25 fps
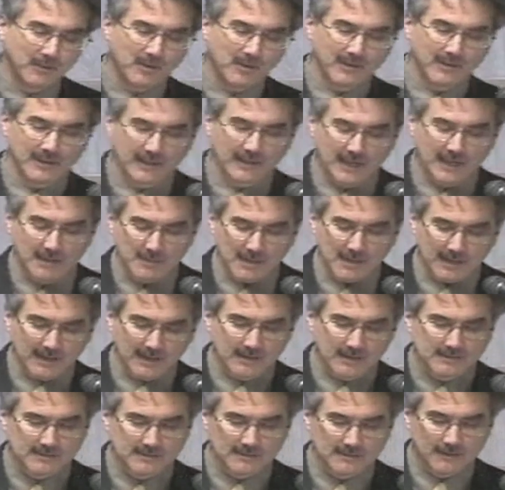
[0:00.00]
the game, I
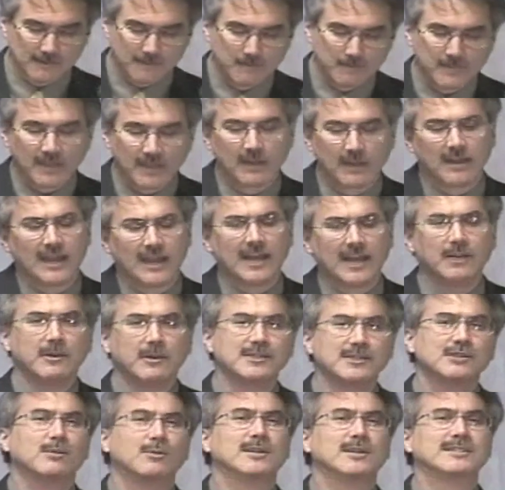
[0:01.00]
guess. Anyway,
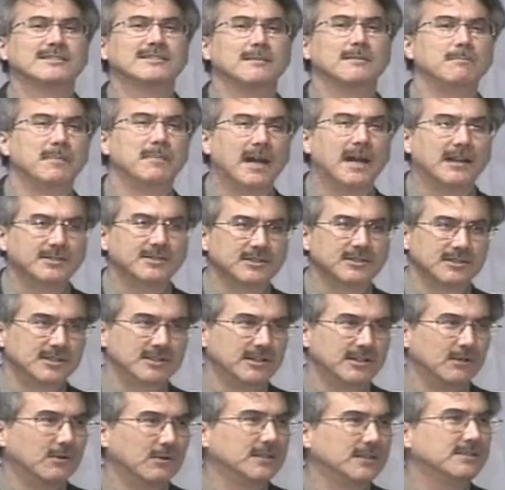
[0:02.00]
so what's the message
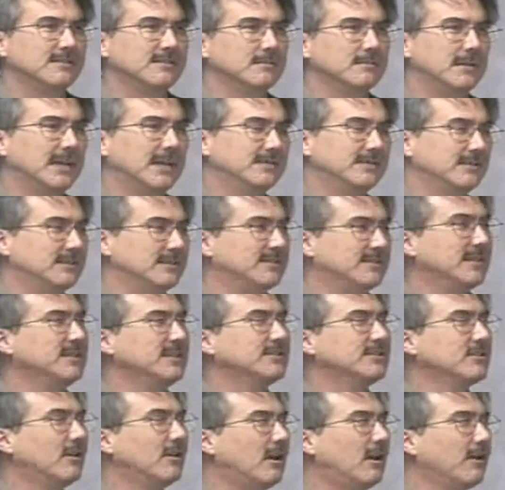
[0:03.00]
here? What's the message?
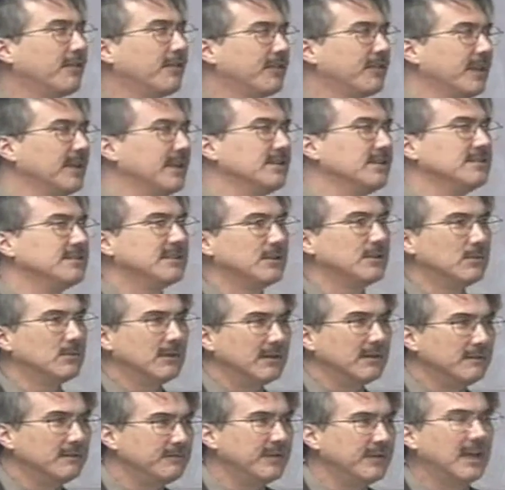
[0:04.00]
These are all things that were
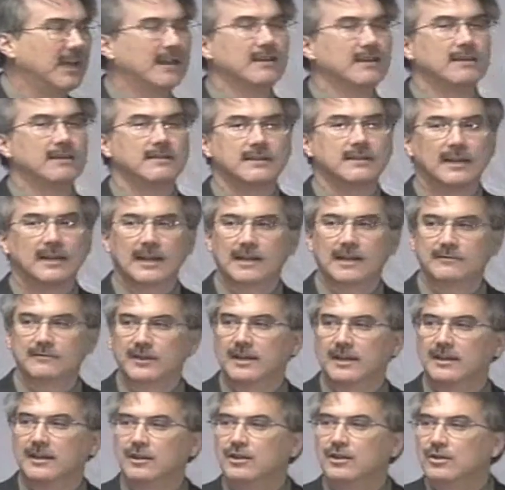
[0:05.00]
invented that have
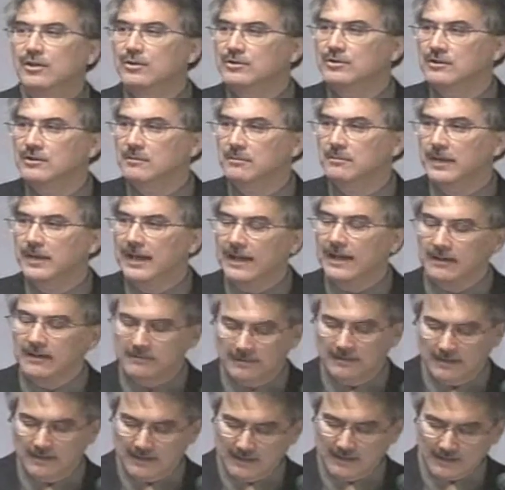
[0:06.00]
had a huge impact
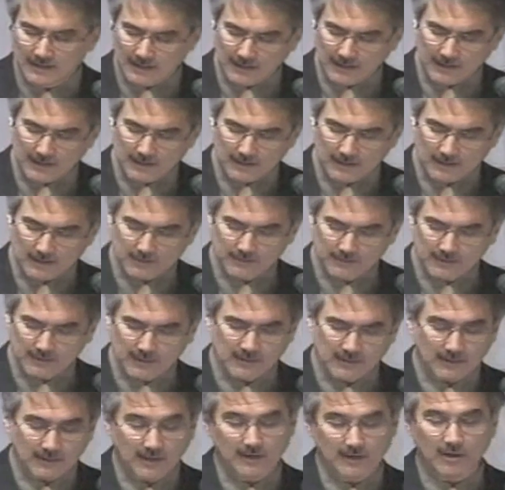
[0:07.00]
on
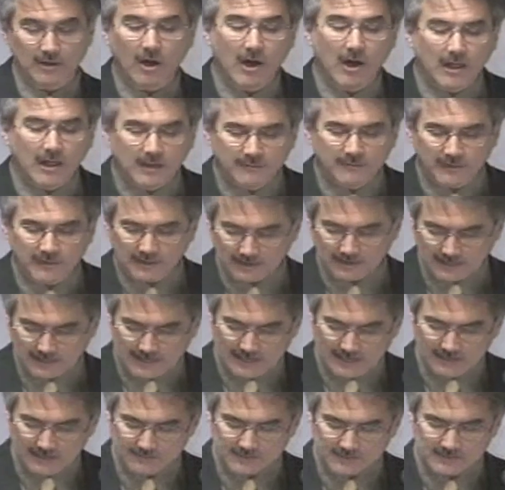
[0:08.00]
all of our
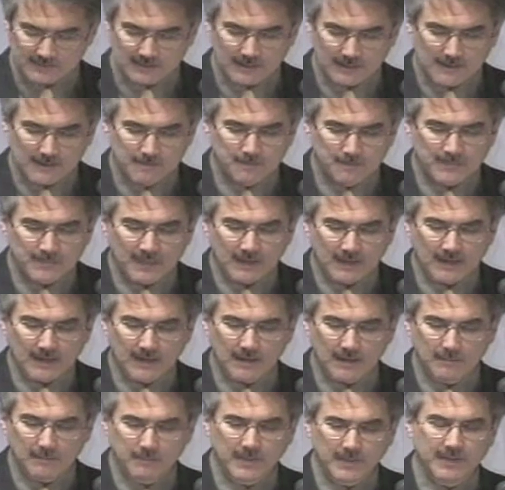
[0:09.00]
lives.
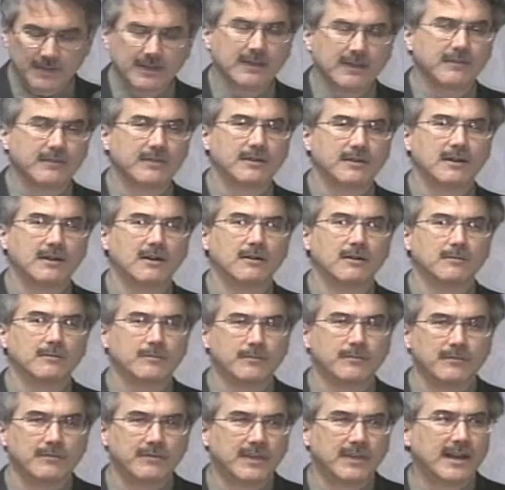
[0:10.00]
But they're
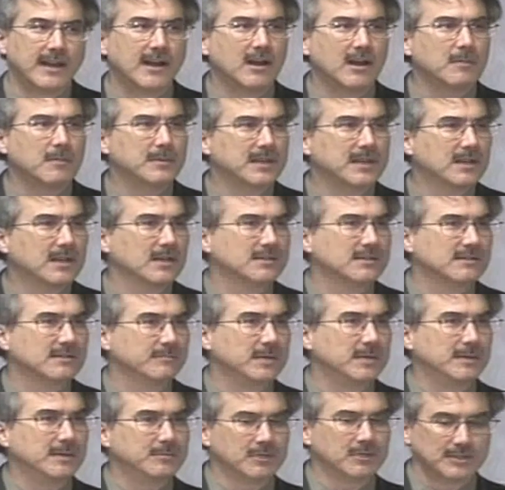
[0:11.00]
there because of
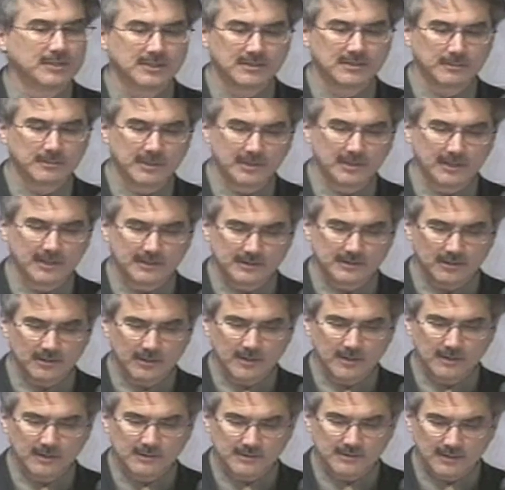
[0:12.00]
people with disabilities. So
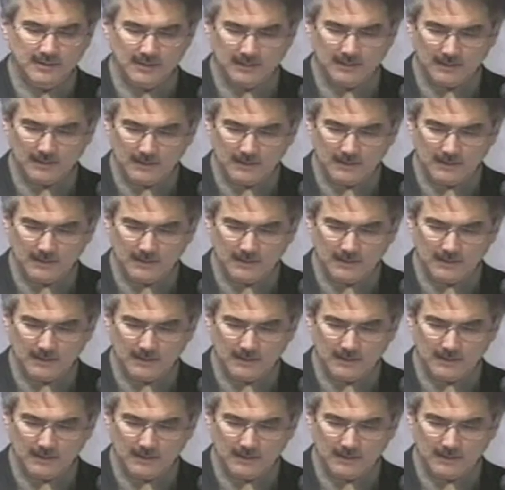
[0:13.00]
here's the